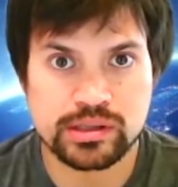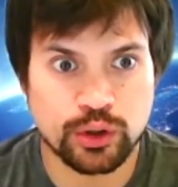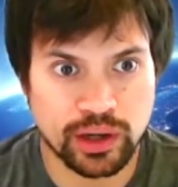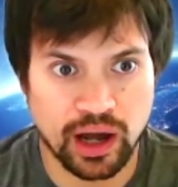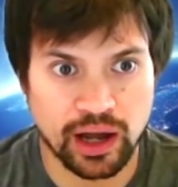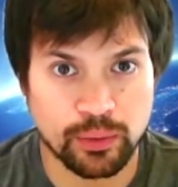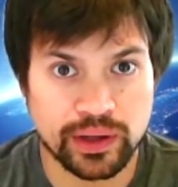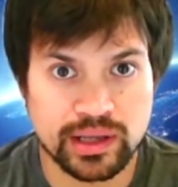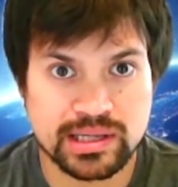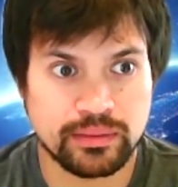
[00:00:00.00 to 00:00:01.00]
you and I,
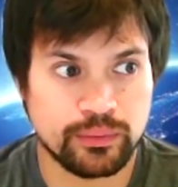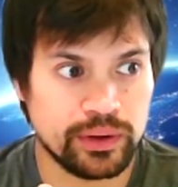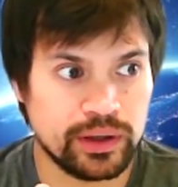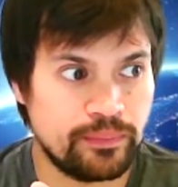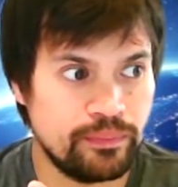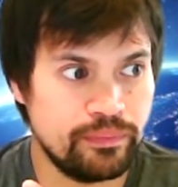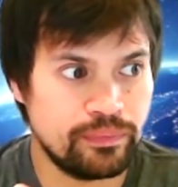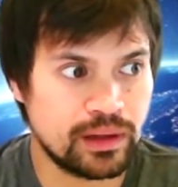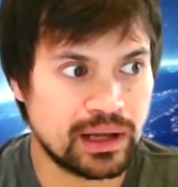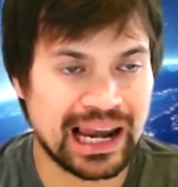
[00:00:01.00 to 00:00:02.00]
we're we're
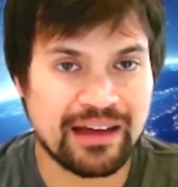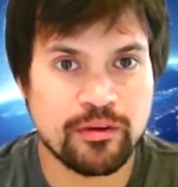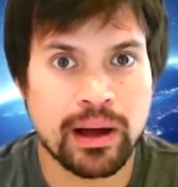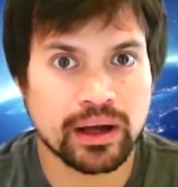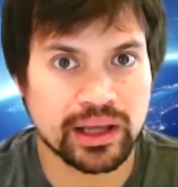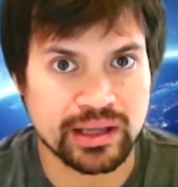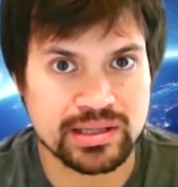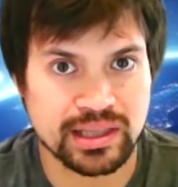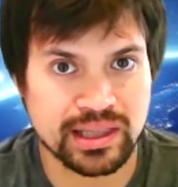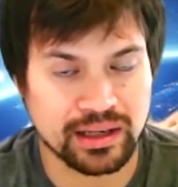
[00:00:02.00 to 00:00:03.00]
clever monkeys
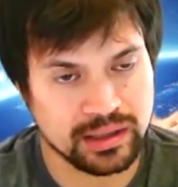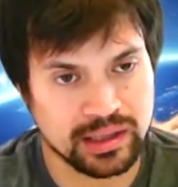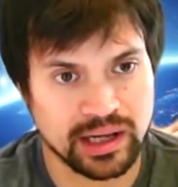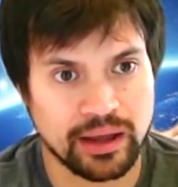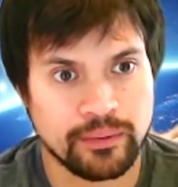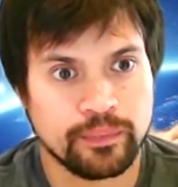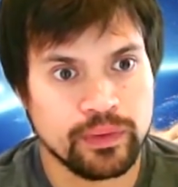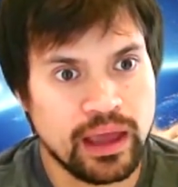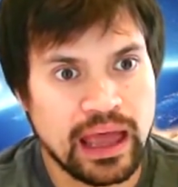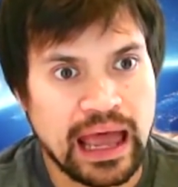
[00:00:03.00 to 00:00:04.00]
at the end of the day,
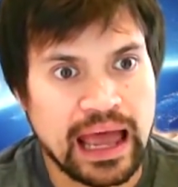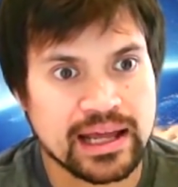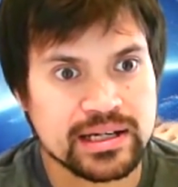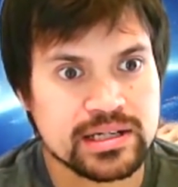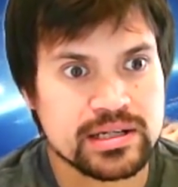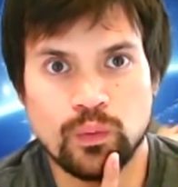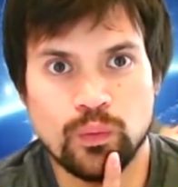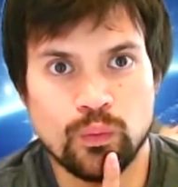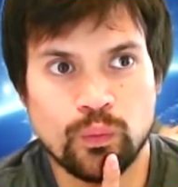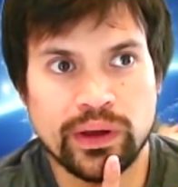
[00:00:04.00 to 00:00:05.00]
and
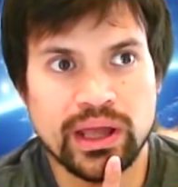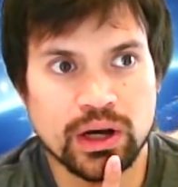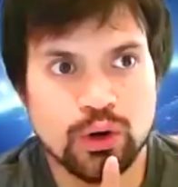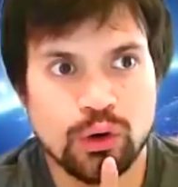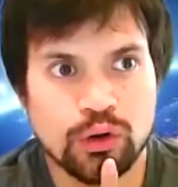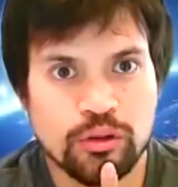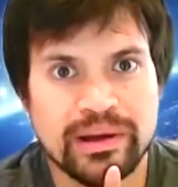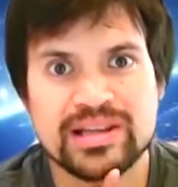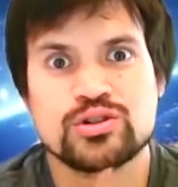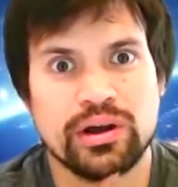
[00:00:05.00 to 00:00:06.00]
we are not the
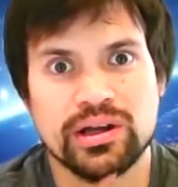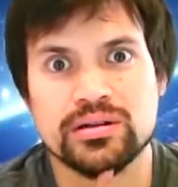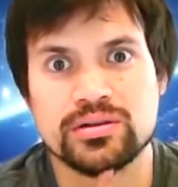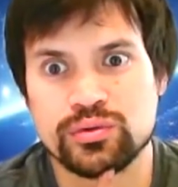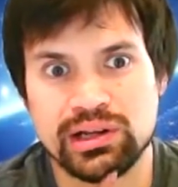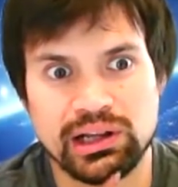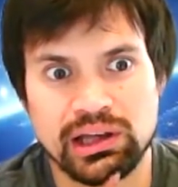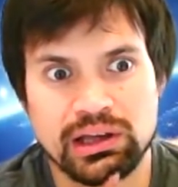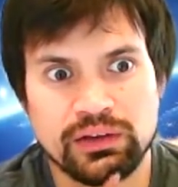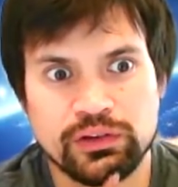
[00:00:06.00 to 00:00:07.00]
best traders
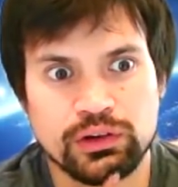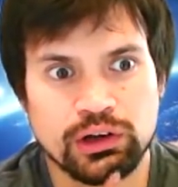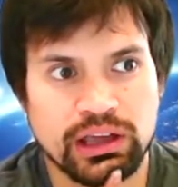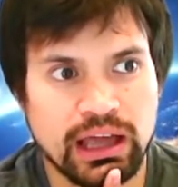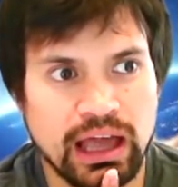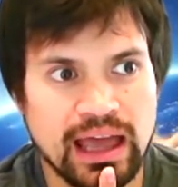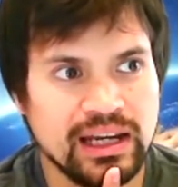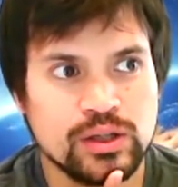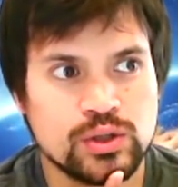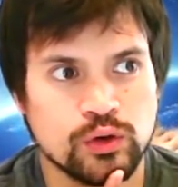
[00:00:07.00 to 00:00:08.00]
really if you look at
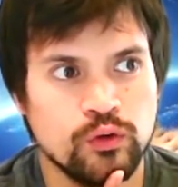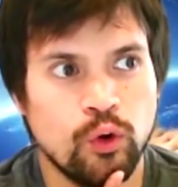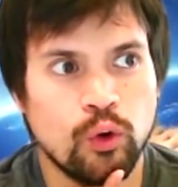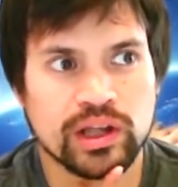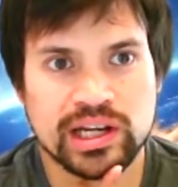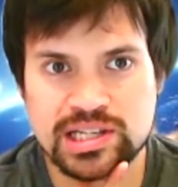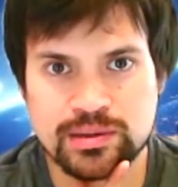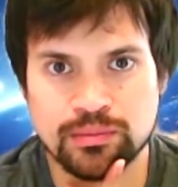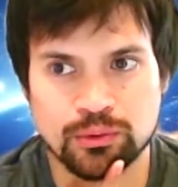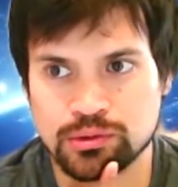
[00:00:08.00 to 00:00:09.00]
any sort of
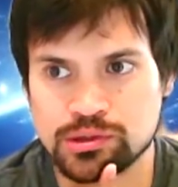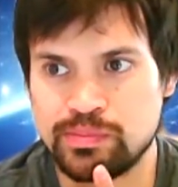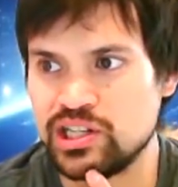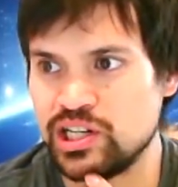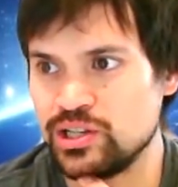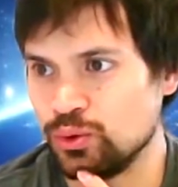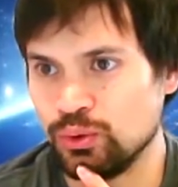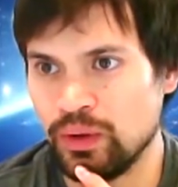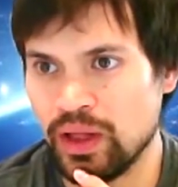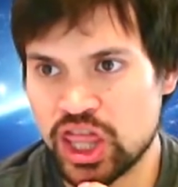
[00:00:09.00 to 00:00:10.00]
organism or species
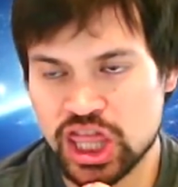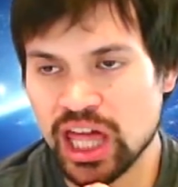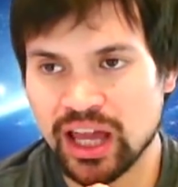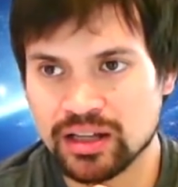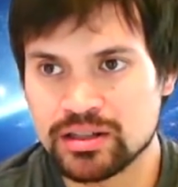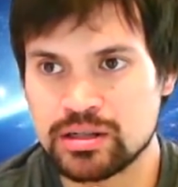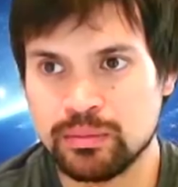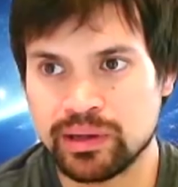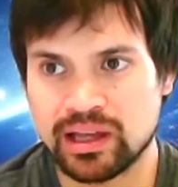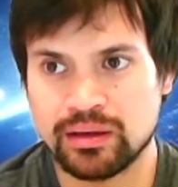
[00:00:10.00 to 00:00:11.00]
or thing to
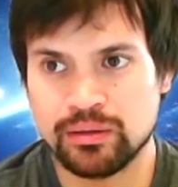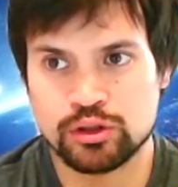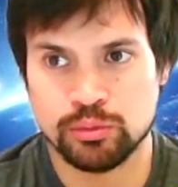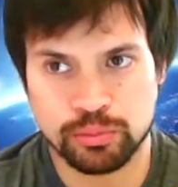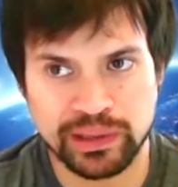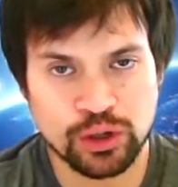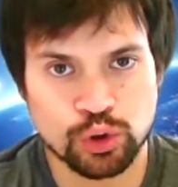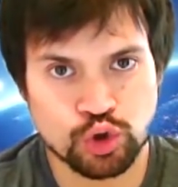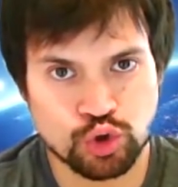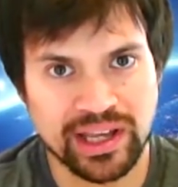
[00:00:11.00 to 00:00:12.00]
be to be
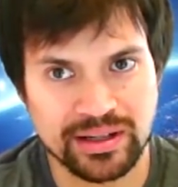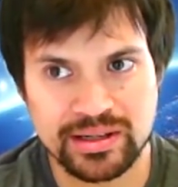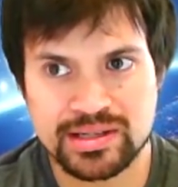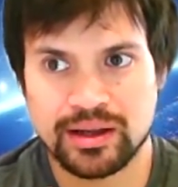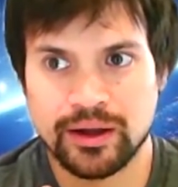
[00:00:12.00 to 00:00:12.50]
good traders